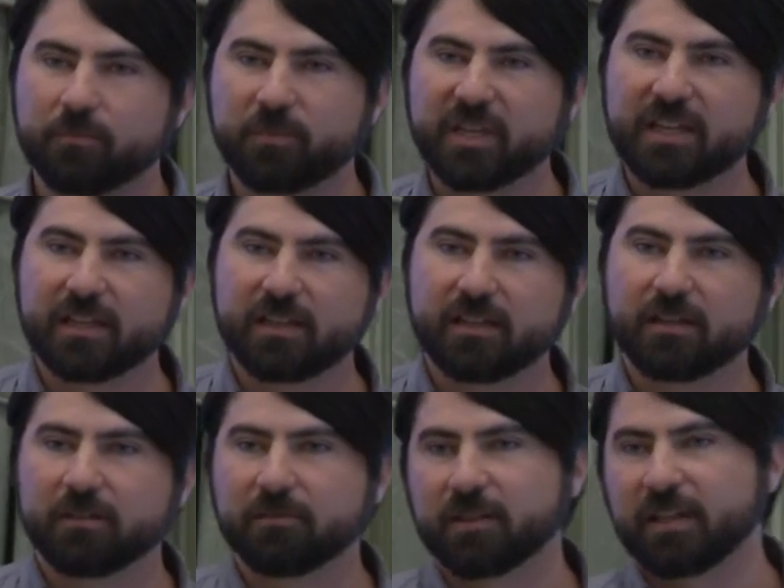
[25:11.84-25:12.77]

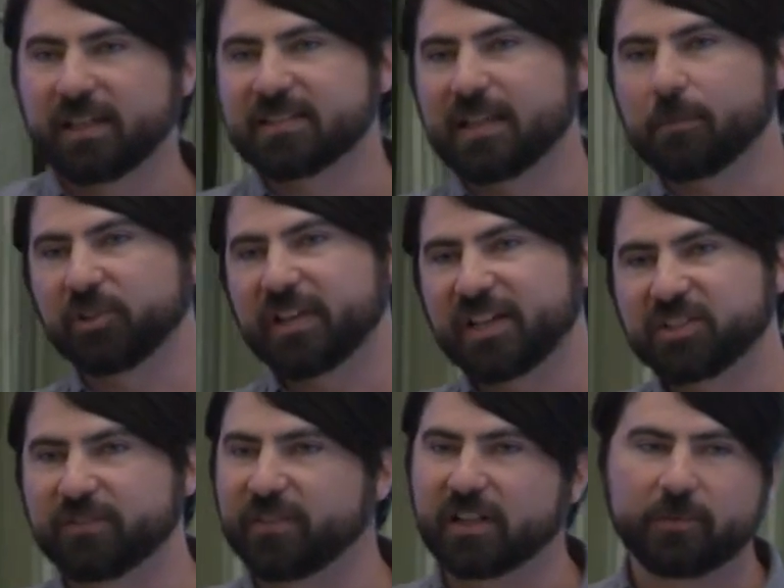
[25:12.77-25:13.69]
be example dash
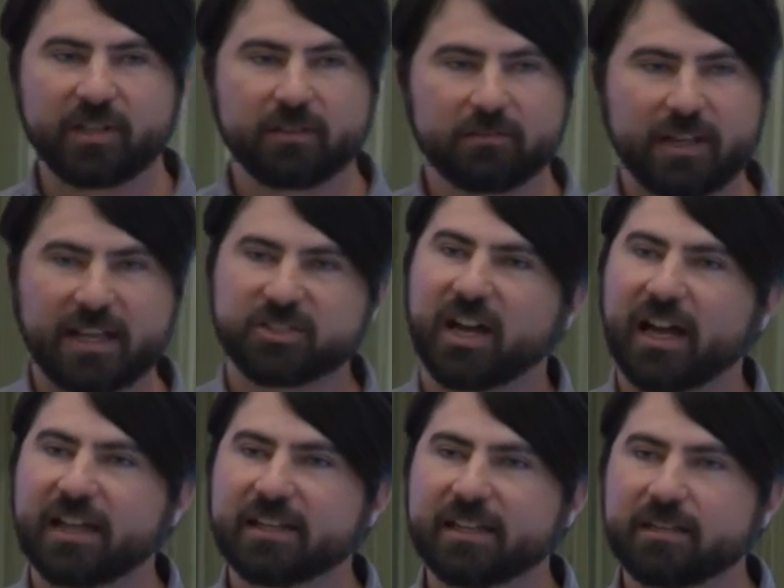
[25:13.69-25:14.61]
development dash
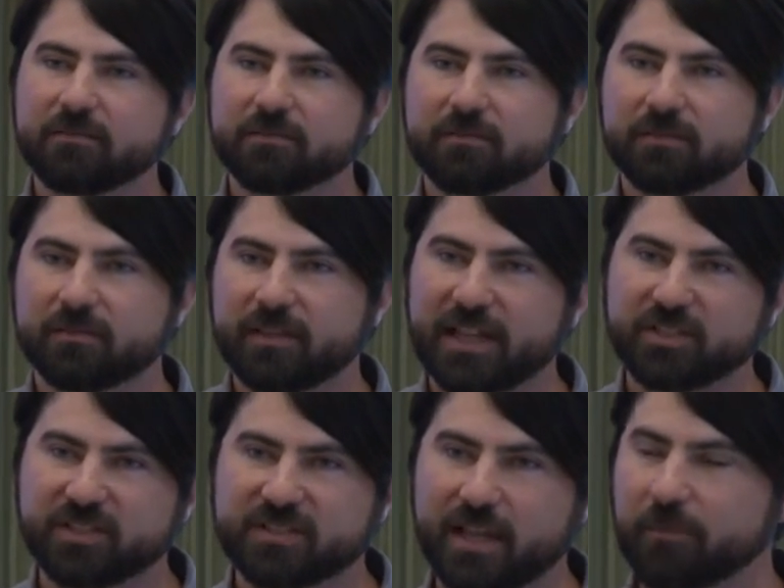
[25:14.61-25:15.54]
IAD dash
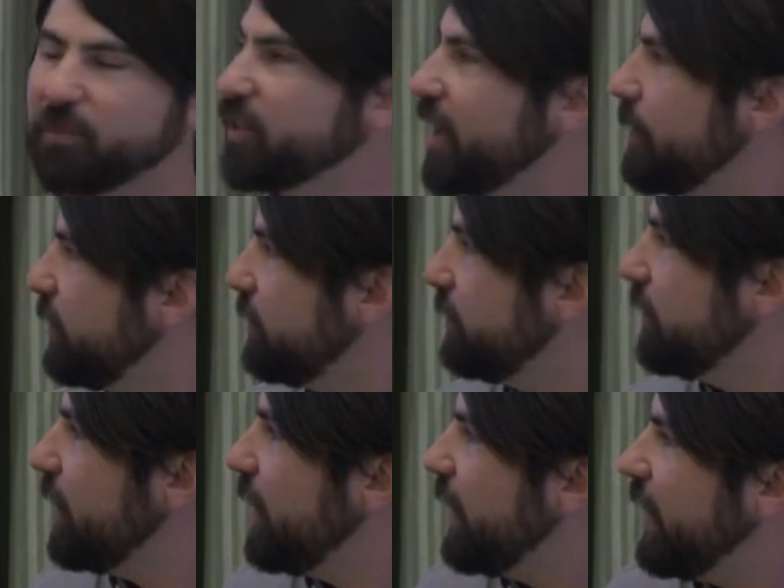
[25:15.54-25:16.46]
example table.
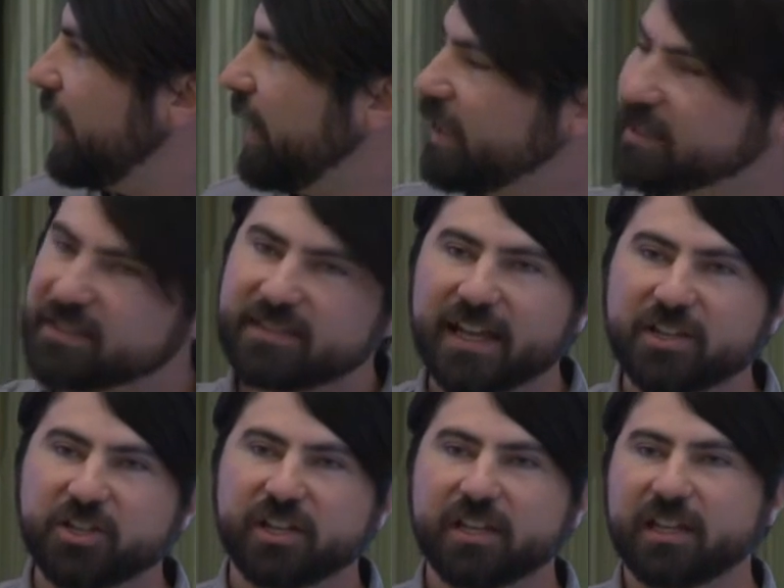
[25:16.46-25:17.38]
In
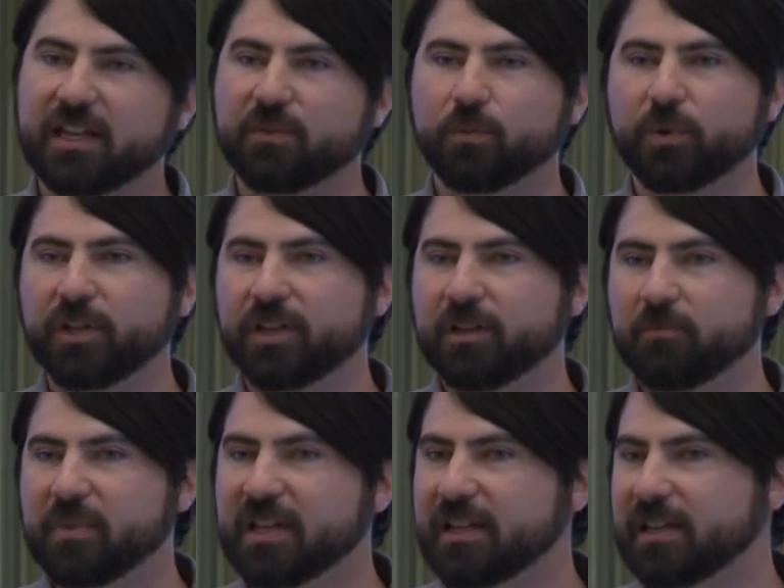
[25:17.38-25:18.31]
staging, it would
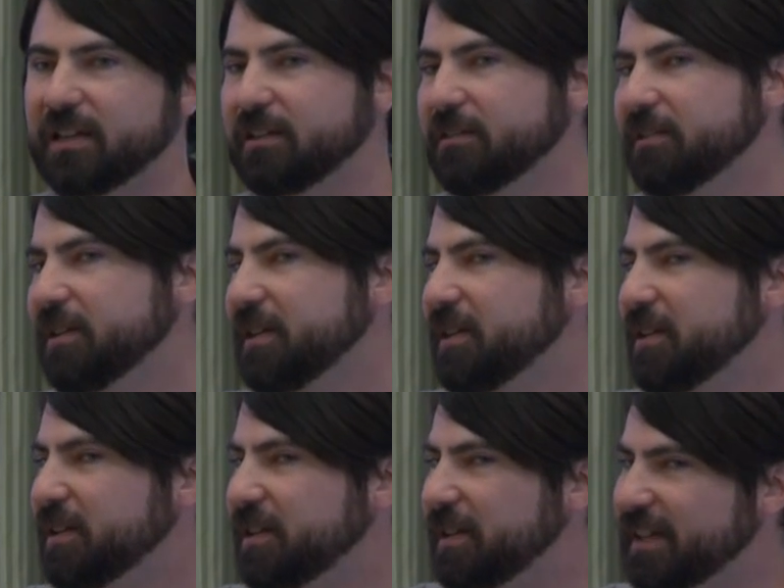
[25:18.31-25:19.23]
be
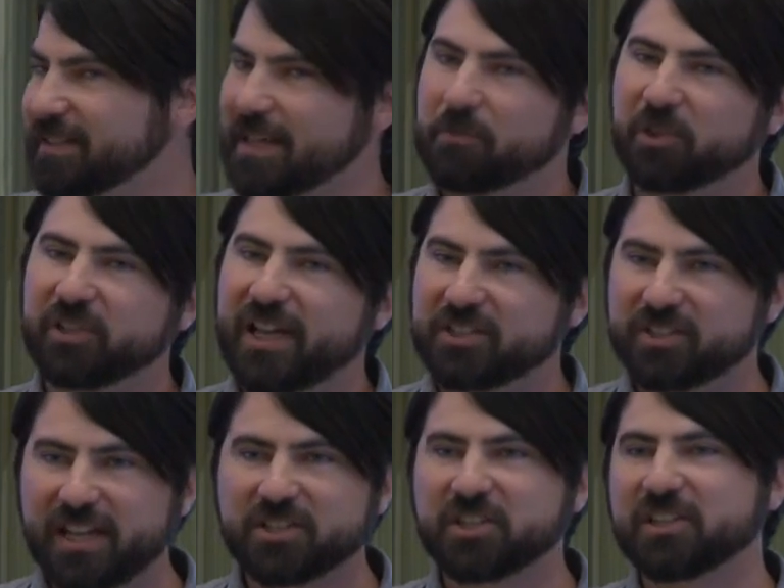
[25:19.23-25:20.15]
example dash
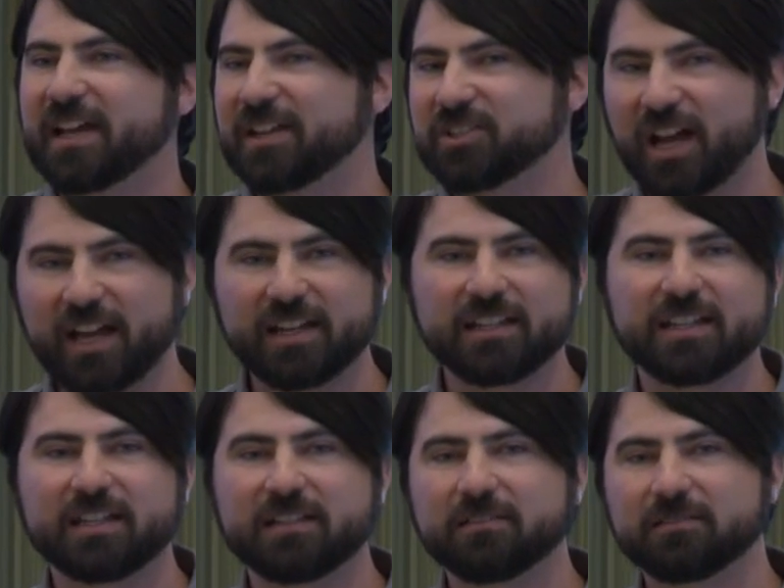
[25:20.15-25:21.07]
staging dash
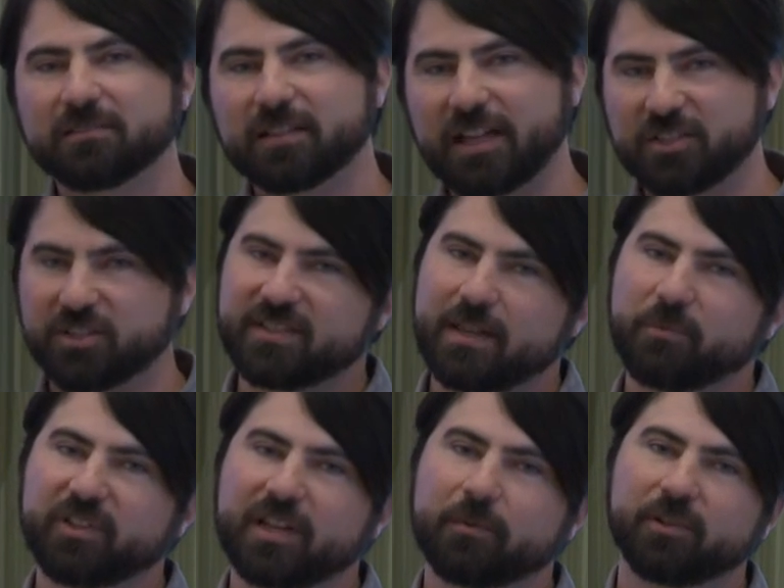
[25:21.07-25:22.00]
IAD dash
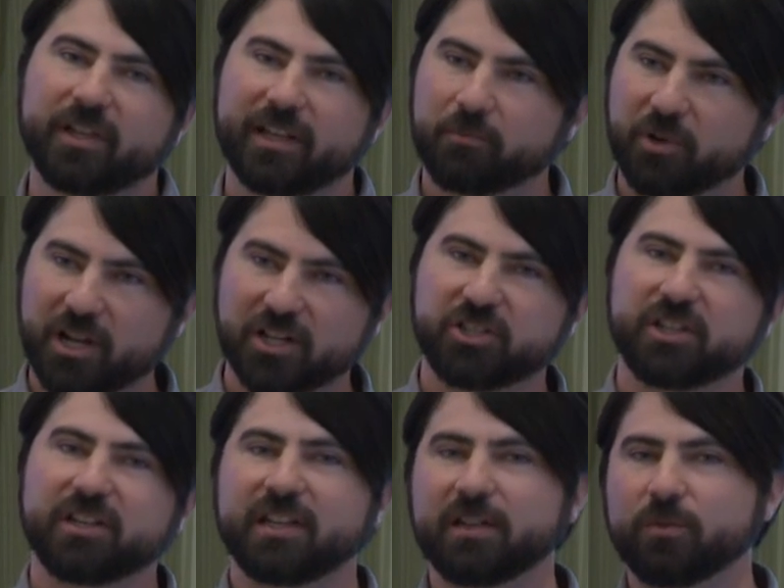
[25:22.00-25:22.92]
example table, and in
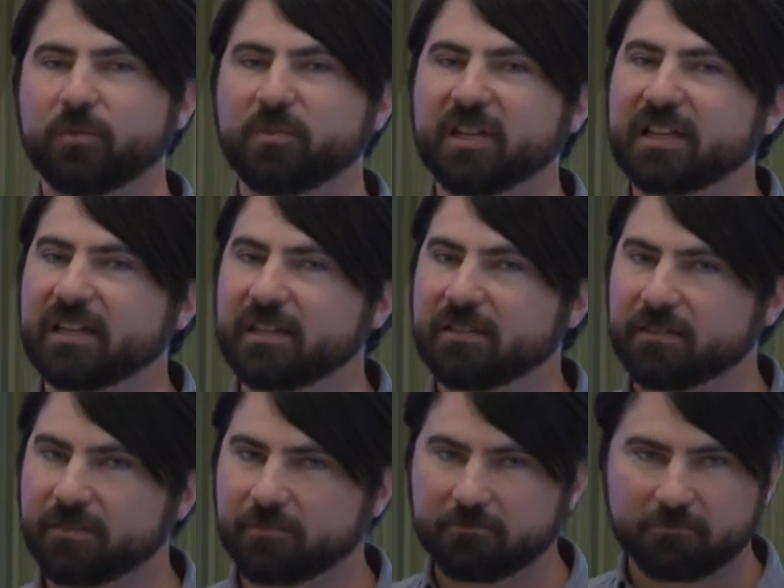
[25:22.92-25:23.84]
production it would be
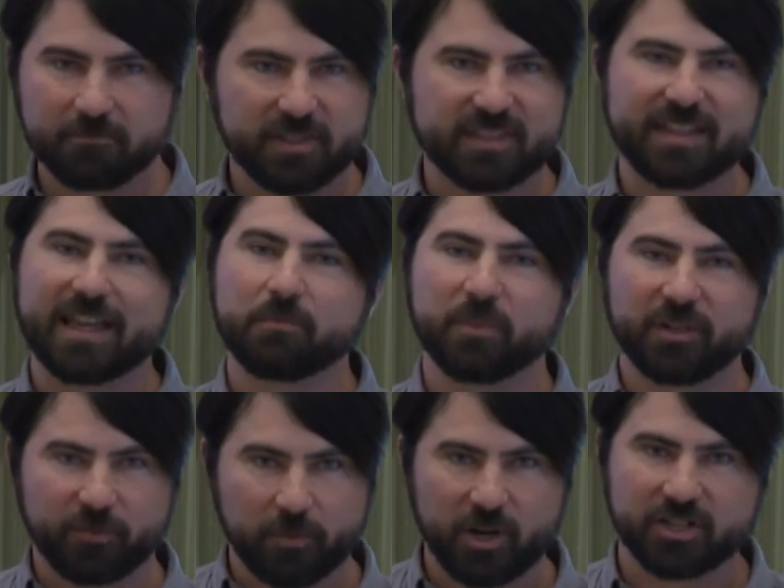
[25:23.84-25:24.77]
the same
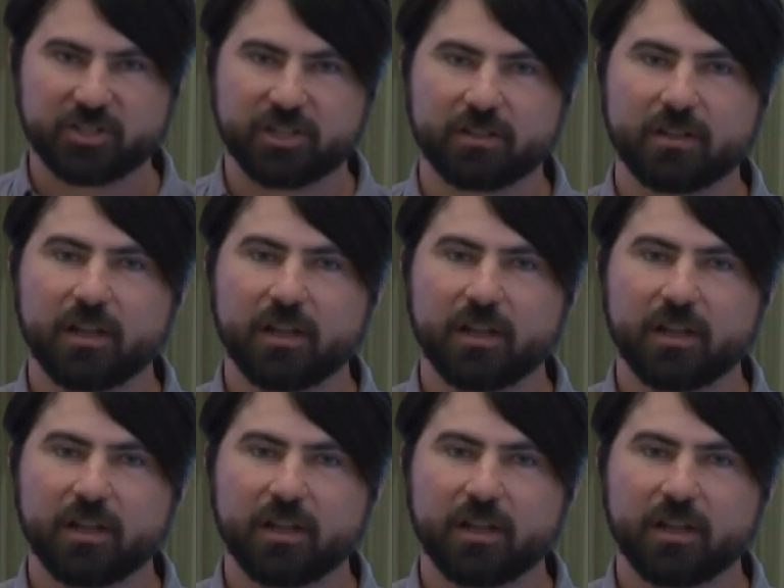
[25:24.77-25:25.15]
but for production.